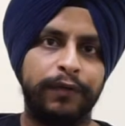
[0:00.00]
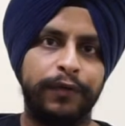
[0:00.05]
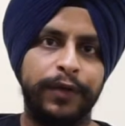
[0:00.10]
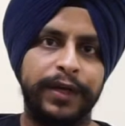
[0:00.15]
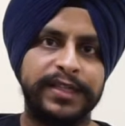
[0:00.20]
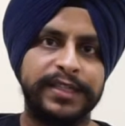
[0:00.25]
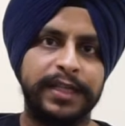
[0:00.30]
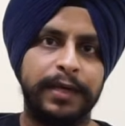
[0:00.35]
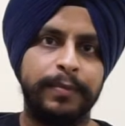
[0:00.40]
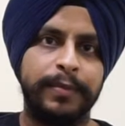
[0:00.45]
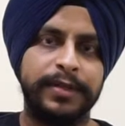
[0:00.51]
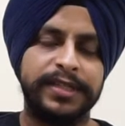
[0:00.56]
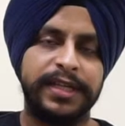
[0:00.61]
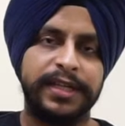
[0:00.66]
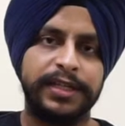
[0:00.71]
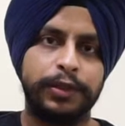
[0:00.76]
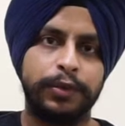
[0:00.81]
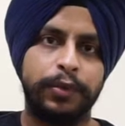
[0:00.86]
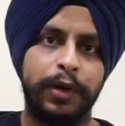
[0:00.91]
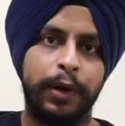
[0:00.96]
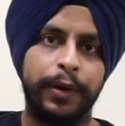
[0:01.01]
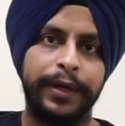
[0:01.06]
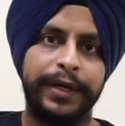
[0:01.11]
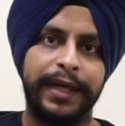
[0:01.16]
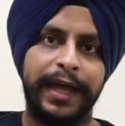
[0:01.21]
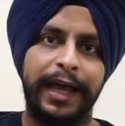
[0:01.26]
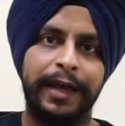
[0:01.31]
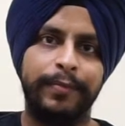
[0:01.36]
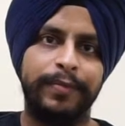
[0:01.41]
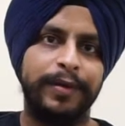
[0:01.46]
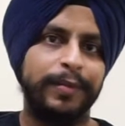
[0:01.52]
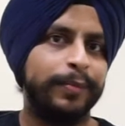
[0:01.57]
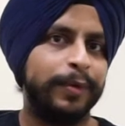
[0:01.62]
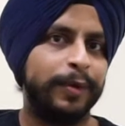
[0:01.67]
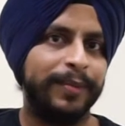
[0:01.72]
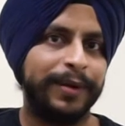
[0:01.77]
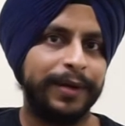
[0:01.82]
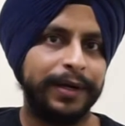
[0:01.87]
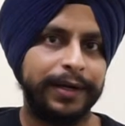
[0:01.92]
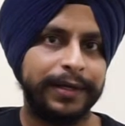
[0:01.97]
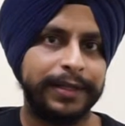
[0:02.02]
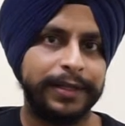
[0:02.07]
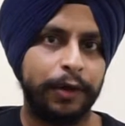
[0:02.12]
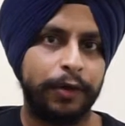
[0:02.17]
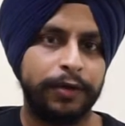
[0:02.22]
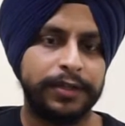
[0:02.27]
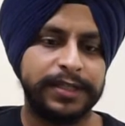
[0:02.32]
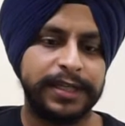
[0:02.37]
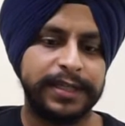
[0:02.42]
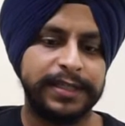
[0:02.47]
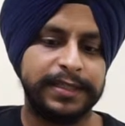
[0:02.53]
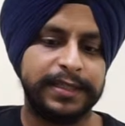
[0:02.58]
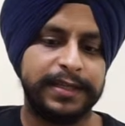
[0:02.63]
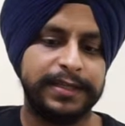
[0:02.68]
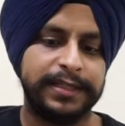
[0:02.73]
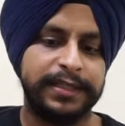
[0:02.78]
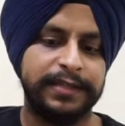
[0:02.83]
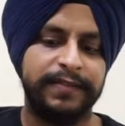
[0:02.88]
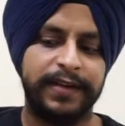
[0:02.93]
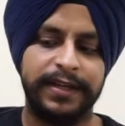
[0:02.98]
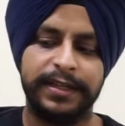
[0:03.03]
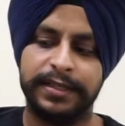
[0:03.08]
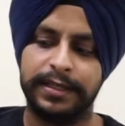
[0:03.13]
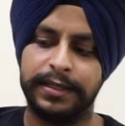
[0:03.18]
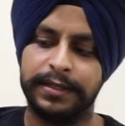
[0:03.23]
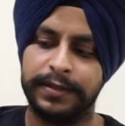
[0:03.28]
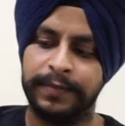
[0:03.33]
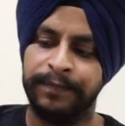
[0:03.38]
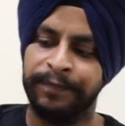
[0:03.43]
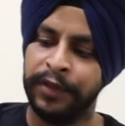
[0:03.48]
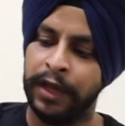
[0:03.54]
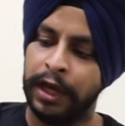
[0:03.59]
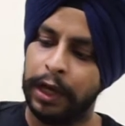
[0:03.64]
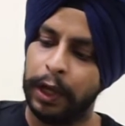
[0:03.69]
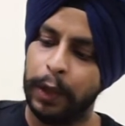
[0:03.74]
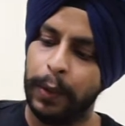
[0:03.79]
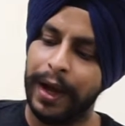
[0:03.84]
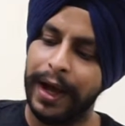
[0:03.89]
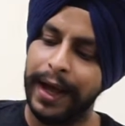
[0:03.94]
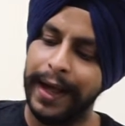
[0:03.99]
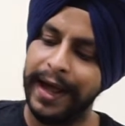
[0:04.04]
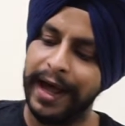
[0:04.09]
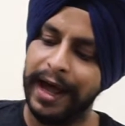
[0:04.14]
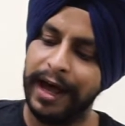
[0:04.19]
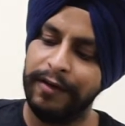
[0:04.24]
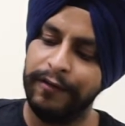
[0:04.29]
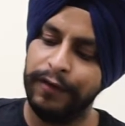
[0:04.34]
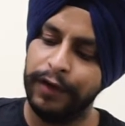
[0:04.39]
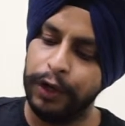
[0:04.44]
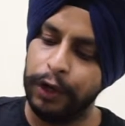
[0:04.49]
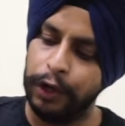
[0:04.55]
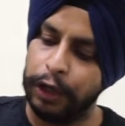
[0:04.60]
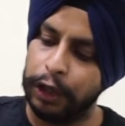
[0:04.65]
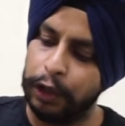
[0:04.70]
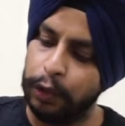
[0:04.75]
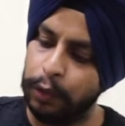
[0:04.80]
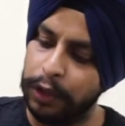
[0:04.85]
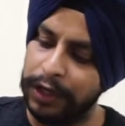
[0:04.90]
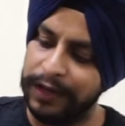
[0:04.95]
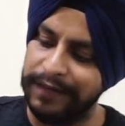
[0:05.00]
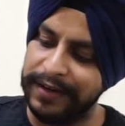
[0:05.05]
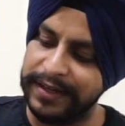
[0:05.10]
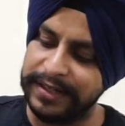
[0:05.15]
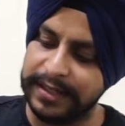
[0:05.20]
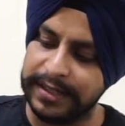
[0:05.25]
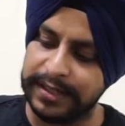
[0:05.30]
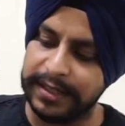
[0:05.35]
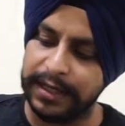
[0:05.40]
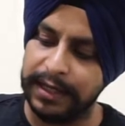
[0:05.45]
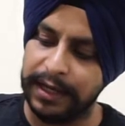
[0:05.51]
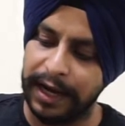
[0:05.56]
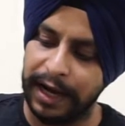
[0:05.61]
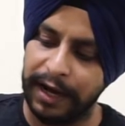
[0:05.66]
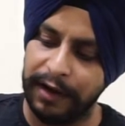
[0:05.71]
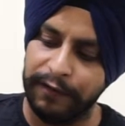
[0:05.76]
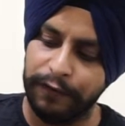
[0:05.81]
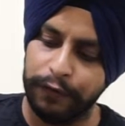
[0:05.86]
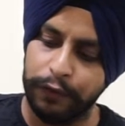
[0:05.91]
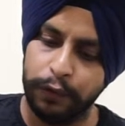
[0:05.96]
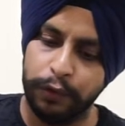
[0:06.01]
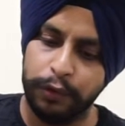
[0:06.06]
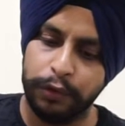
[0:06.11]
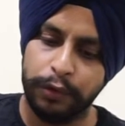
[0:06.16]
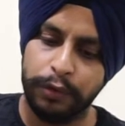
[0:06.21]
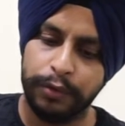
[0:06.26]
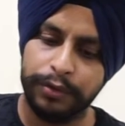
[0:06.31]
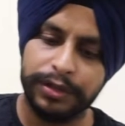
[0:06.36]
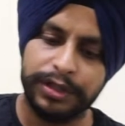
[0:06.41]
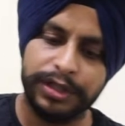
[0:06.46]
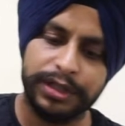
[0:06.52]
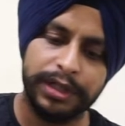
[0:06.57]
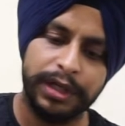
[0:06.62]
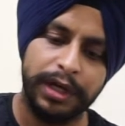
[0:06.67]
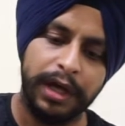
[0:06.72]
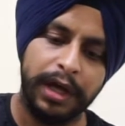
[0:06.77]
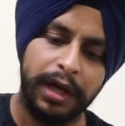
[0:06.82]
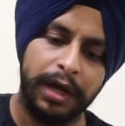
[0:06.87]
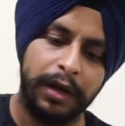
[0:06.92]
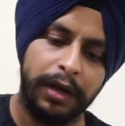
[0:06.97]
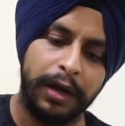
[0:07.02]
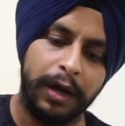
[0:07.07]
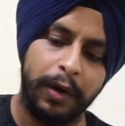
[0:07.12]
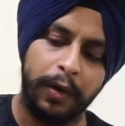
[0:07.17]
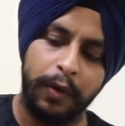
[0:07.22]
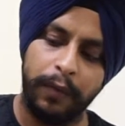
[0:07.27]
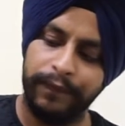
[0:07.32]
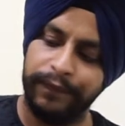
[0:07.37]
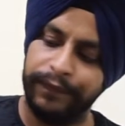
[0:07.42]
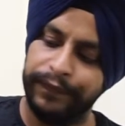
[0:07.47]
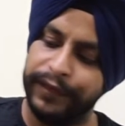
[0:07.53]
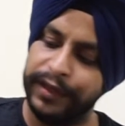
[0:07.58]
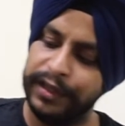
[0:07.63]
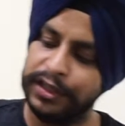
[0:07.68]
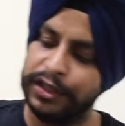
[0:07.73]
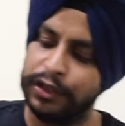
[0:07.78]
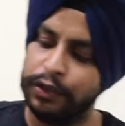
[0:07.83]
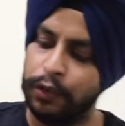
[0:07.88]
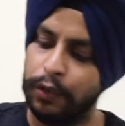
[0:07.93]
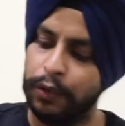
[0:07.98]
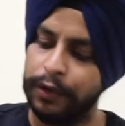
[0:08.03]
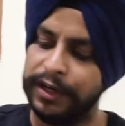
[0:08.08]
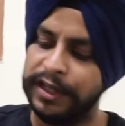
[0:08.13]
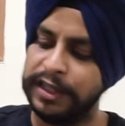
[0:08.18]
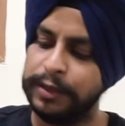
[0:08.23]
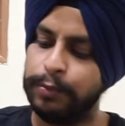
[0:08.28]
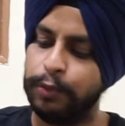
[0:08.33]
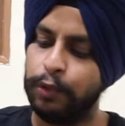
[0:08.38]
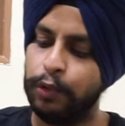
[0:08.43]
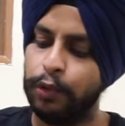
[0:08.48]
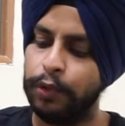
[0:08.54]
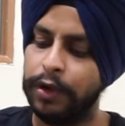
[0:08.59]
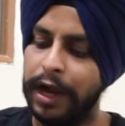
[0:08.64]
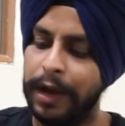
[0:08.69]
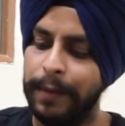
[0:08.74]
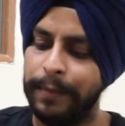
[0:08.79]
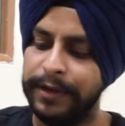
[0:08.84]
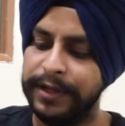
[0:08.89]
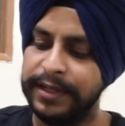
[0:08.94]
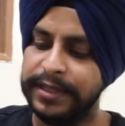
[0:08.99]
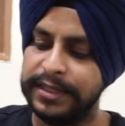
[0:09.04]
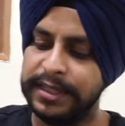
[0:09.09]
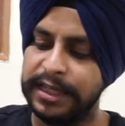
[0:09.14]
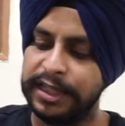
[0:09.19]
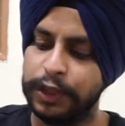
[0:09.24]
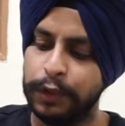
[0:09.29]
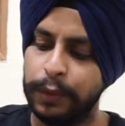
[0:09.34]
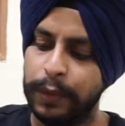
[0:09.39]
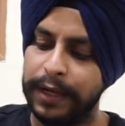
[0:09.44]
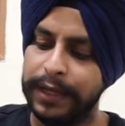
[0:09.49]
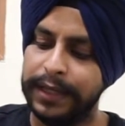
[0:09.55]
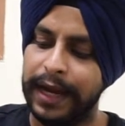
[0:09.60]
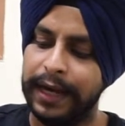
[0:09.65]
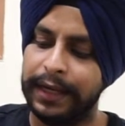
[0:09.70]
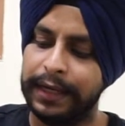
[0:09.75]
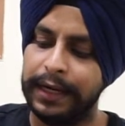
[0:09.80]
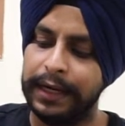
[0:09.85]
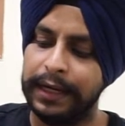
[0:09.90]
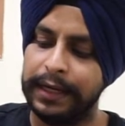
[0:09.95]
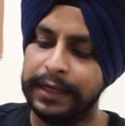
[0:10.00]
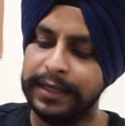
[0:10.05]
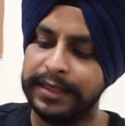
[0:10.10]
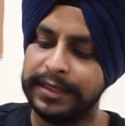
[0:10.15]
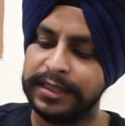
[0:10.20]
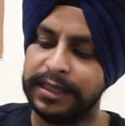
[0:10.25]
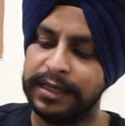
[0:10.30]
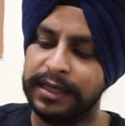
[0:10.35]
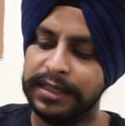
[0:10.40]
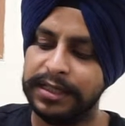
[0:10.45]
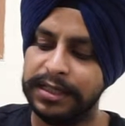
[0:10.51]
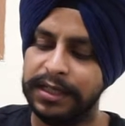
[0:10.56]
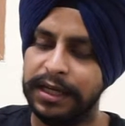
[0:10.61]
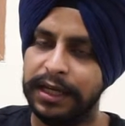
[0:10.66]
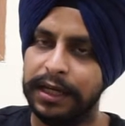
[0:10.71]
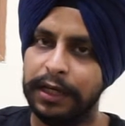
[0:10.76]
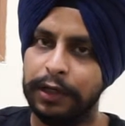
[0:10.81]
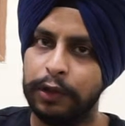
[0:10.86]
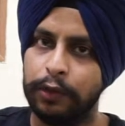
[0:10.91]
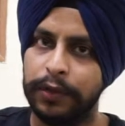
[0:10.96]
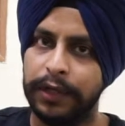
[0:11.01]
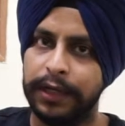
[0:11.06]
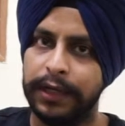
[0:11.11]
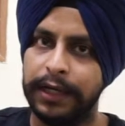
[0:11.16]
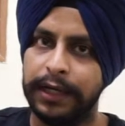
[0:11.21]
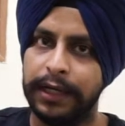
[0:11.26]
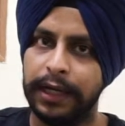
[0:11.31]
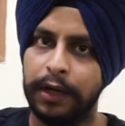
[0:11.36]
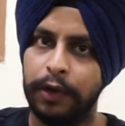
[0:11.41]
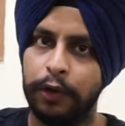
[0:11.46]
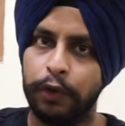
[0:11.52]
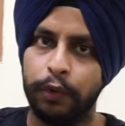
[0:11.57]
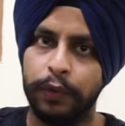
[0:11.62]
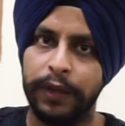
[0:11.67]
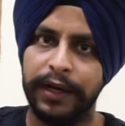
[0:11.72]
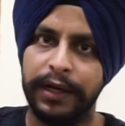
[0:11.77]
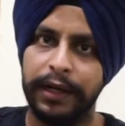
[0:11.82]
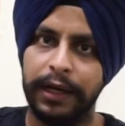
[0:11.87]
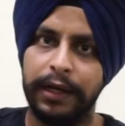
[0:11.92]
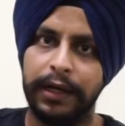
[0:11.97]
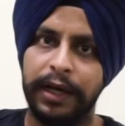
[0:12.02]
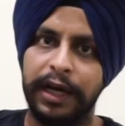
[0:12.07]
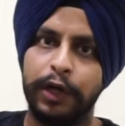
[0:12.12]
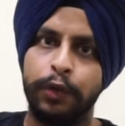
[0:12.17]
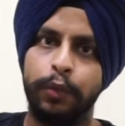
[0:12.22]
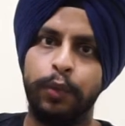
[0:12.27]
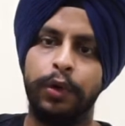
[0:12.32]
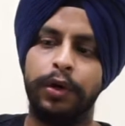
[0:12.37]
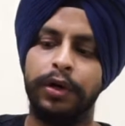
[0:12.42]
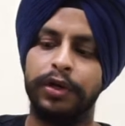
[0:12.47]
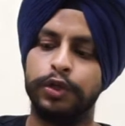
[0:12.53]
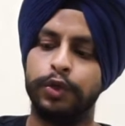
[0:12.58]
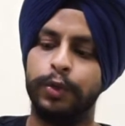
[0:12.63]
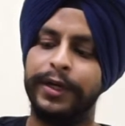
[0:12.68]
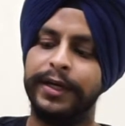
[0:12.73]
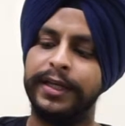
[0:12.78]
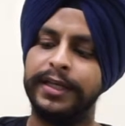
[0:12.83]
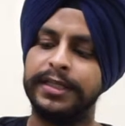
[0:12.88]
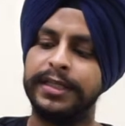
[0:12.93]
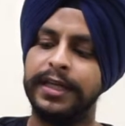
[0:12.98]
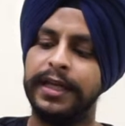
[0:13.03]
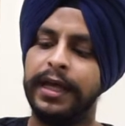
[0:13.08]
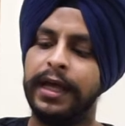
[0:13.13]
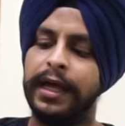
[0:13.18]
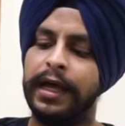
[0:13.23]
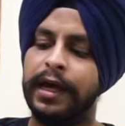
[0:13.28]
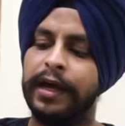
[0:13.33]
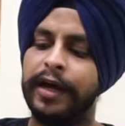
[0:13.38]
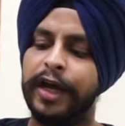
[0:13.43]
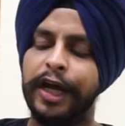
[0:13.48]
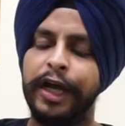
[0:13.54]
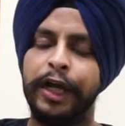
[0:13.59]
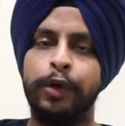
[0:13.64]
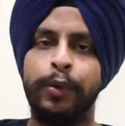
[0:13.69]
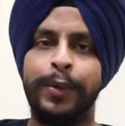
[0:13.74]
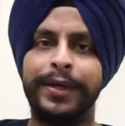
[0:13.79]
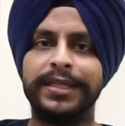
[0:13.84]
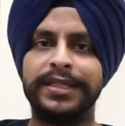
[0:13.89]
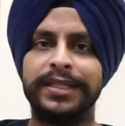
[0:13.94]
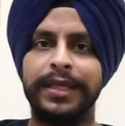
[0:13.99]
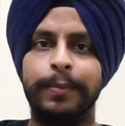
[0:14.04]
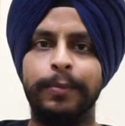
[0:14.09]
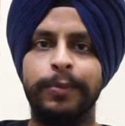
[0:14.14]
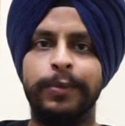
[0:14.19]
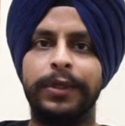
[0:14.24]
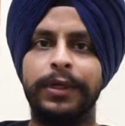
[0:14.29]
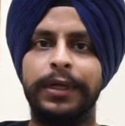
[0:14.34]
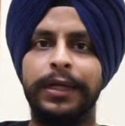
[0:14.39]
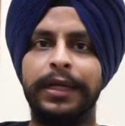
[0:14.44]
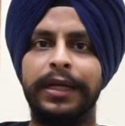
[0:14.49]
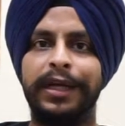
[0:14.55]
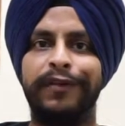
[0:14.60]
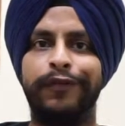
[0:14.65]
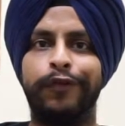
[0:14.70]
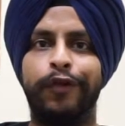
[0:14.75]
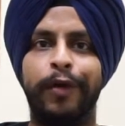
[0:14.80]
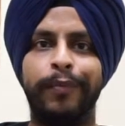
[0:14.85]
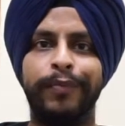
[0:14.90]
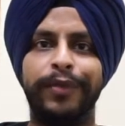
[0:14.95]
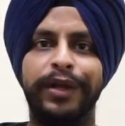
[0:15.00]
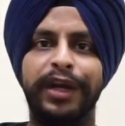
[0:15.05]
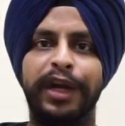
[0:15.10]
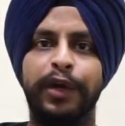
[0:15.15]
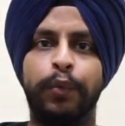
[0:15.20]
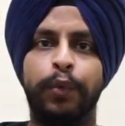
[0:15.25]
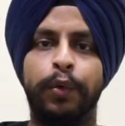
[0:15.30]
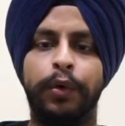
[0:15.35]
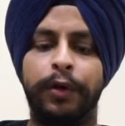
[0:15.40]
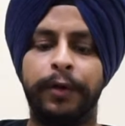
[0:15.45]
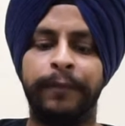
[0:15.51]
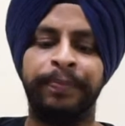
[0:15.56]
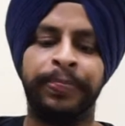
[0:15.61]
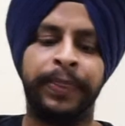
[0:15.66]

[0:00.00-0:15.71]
the examples as to how it can be implemented on SENSEnuts devices. Now I have two devices here. I have two nodes. Now this node is programmed in such a way that it is listening to the data or to the network. So it is ready to accept the data from the network.